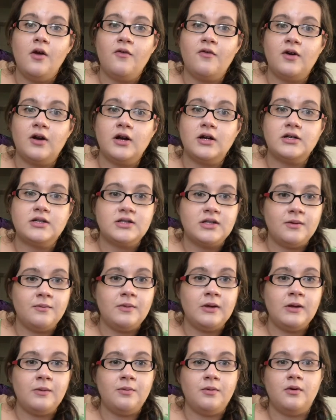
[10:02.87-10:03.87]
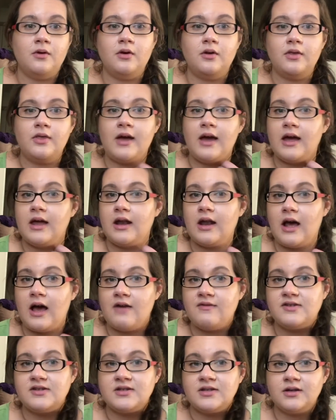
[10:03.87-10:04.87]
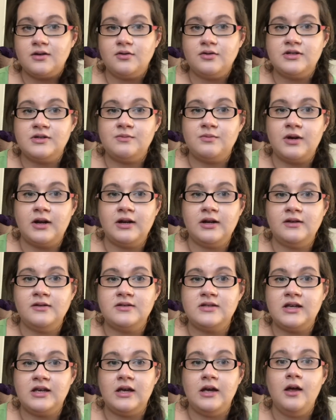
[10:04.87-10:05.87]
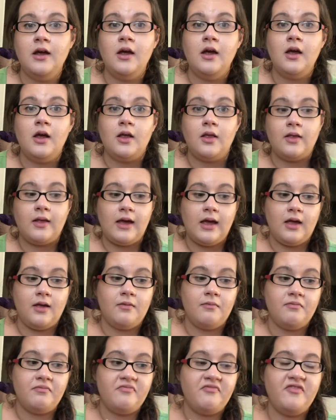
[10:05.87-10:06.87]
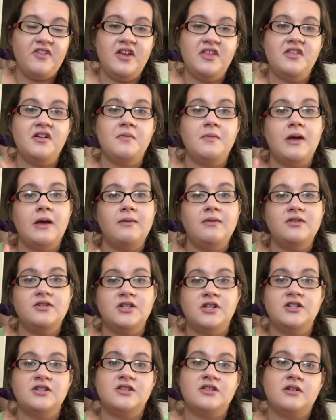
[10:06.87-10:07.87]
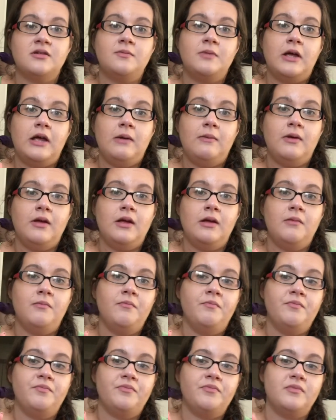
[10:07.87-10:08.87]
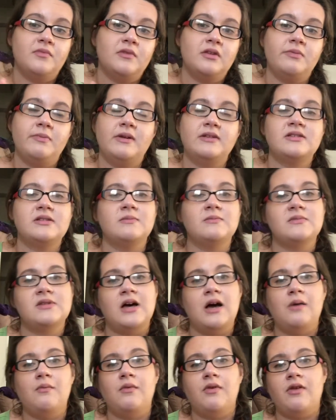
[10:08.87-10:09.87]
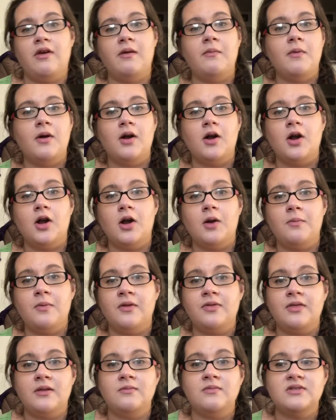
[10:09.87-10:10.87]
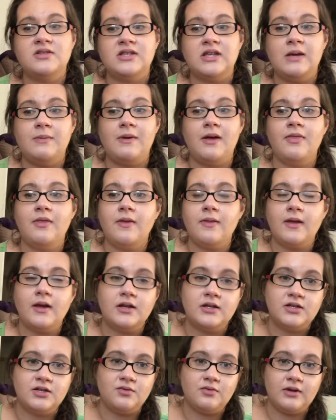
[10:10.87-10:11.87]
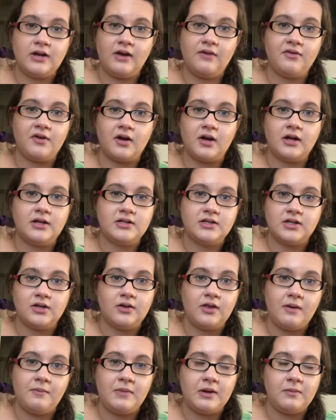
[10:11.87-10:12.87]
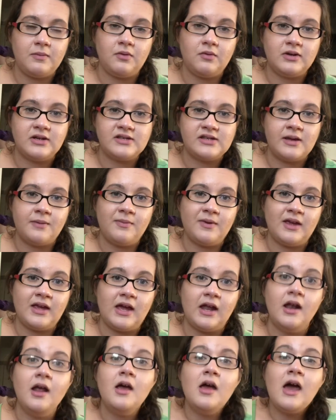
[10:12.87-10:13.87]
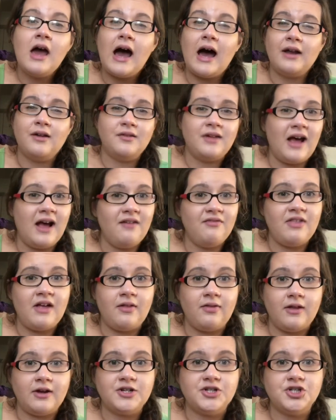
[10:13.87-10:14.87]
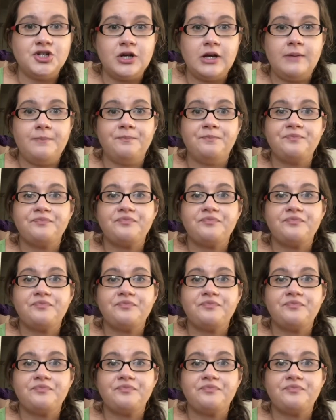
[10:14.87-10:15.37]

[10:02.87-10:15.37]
for some people that have a singleton pregnancy, like feed their baby, change their baby, spend some time with him or her, put them to sleep, and then they can do whatever until that baby wakes up again. I don't have that luxury.